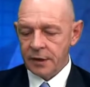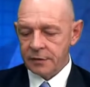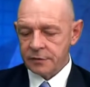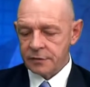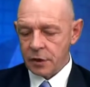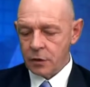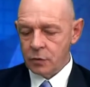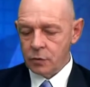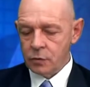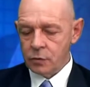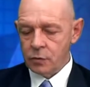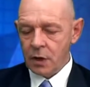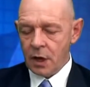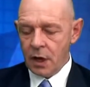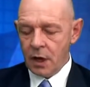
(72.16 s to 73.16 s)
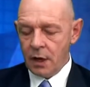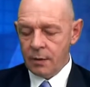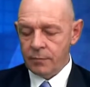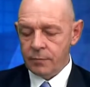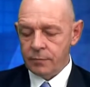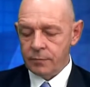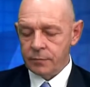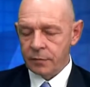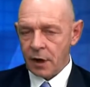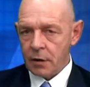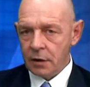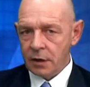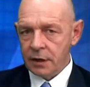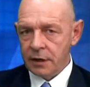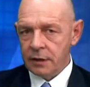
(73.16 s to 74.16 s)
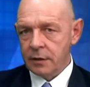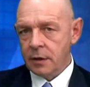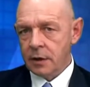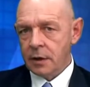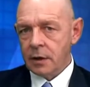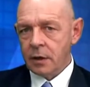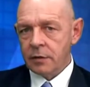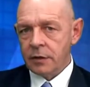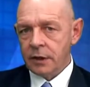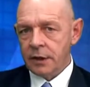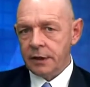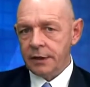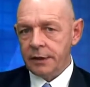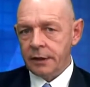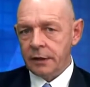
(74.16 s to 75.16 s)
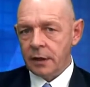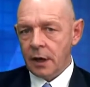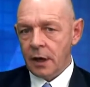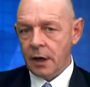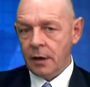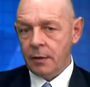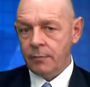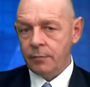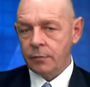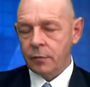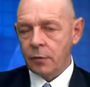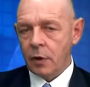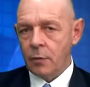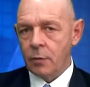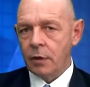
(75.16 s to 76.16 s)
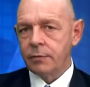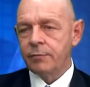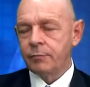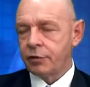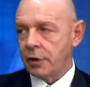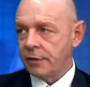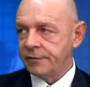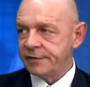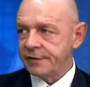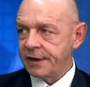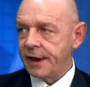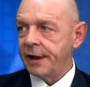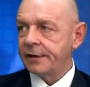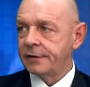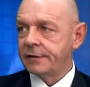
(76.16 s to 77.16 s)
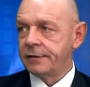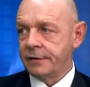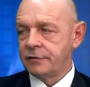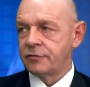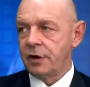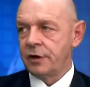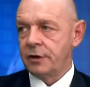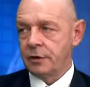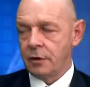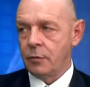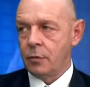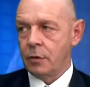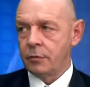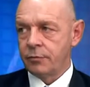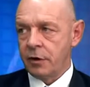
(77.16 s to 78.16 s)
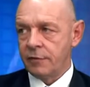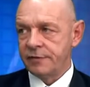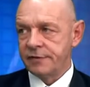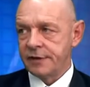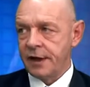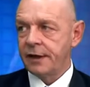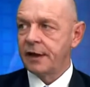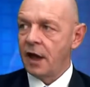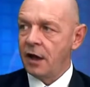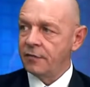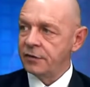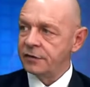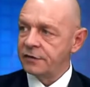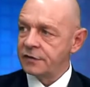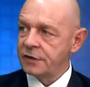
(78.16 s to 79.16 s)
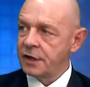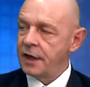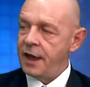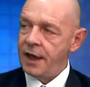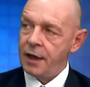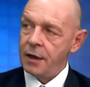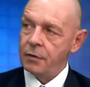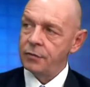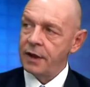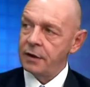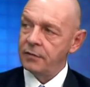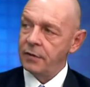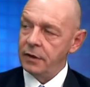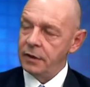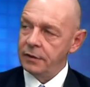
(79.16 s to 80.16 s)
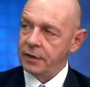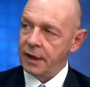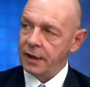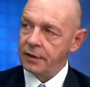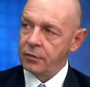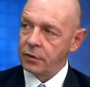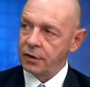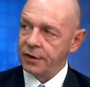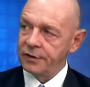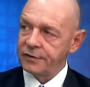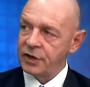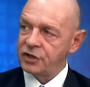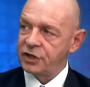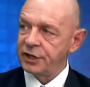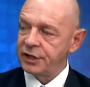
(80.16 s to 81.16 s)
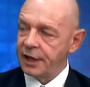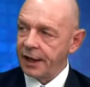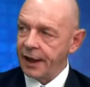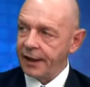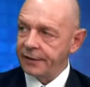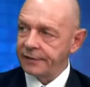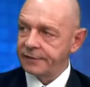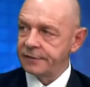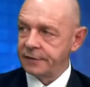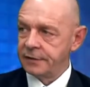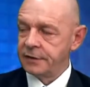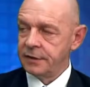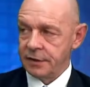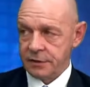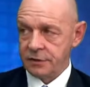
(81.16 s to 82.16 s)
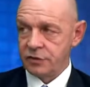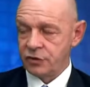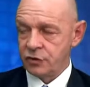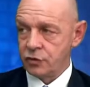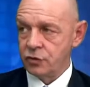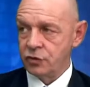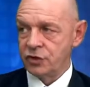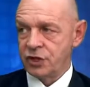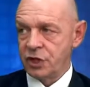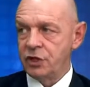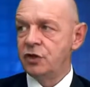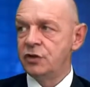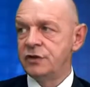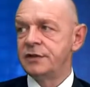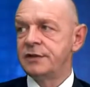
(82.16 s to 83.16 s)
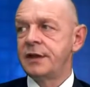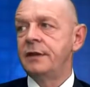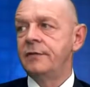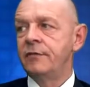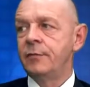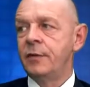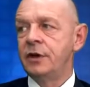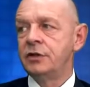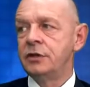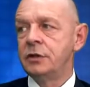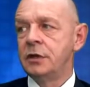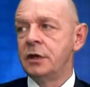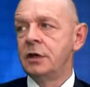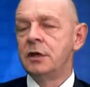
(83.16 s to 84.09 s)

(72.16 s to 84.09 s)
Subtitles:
So currently the Commonwealth Privacy Act, the Australian Commonwealth Privacy Act, covers how that organisation collects, stores and uses that information.